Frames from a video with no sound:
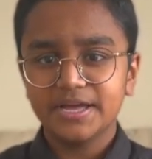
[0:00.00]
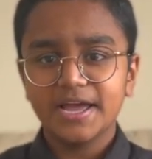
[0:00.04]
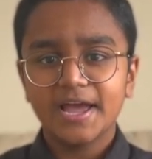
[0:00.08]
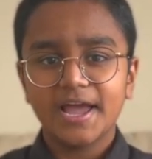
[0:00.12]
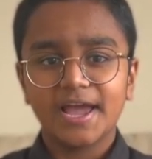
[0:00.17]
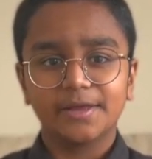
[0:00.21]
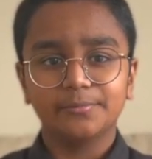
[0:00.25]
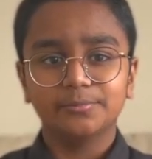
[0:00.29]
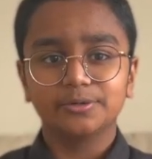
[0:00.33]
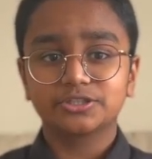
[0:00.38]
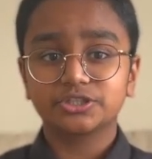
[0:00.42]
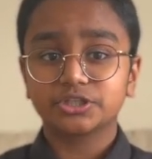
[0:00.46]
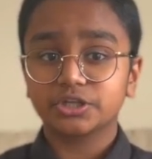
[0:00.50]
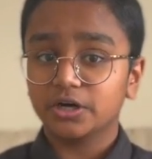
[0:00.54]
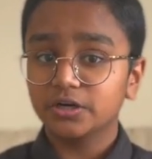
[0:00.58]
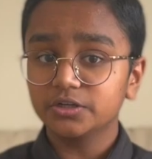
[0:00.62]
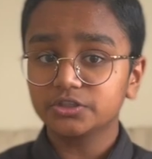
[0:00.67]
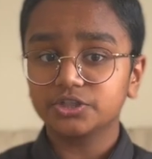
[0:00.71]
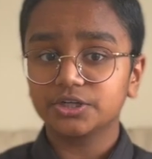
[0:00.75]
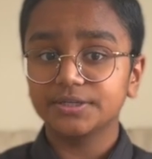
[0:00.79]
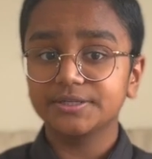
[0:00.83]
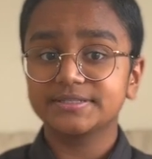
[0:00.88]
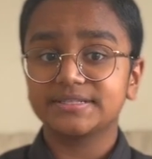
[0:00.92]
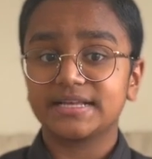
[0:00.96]
in which
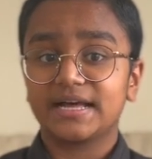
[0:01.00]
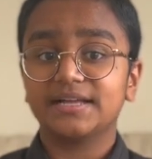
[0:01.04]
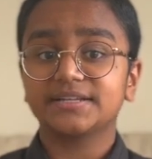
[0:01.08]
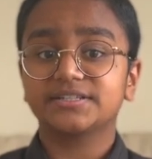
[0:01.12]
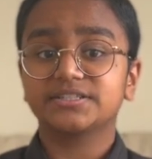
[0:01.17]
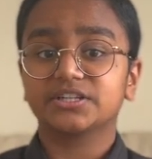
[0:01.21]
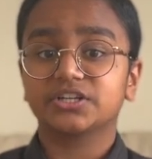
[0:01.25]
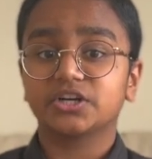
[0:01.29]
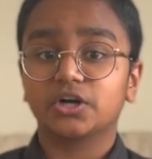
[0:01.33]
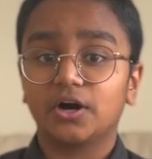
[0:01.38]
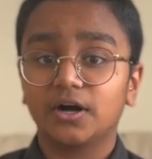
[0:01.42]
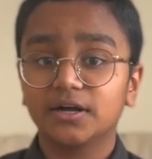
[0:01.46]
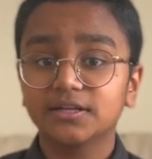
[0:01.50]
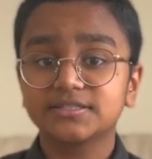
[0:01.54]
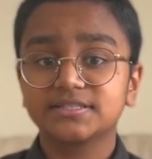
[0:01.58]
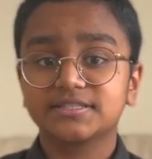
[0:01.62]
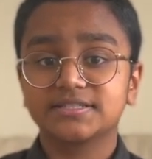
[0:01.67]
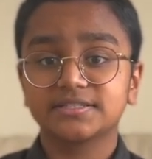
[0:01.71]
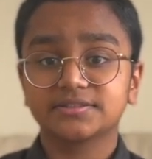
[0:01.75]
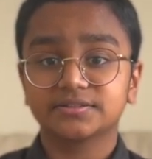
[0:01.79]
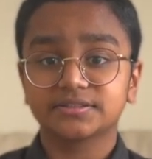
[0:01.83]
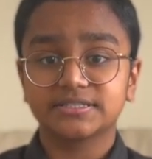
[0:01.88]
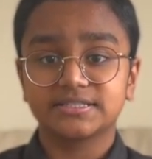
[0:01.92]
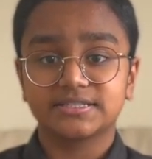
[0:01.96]
countries had to
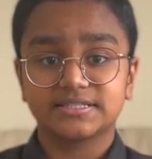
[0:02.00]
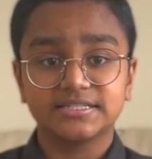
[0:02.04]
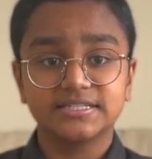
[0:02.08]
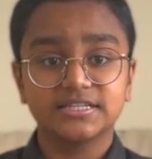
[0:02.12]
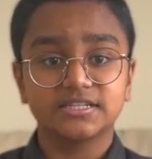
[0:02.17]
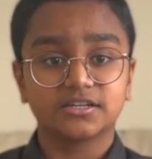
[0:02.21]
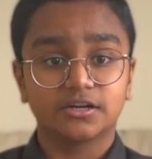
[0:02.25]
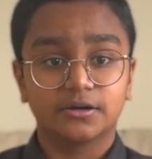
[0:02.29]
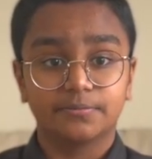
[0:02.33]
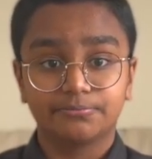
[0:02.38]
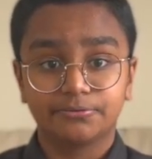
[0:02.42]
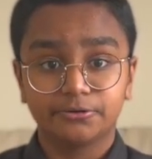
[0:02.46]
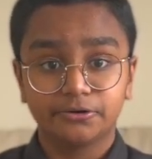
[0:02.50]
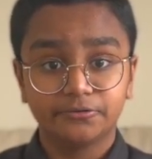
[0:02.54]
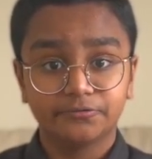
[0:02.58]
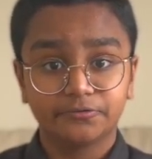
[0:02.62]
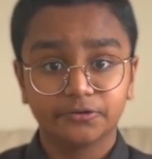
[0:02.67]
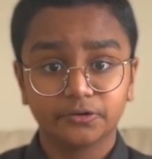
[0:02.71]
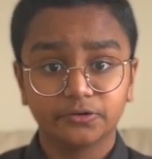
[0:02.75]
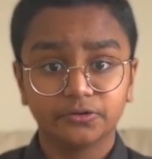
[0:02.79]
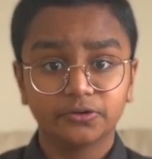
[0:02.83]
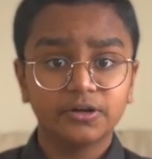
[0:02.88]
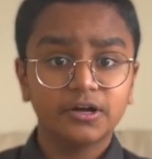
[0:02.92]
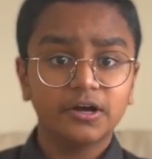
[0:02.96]
constantly seek
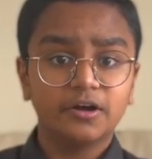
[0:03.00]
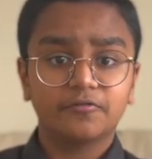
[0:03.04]
approval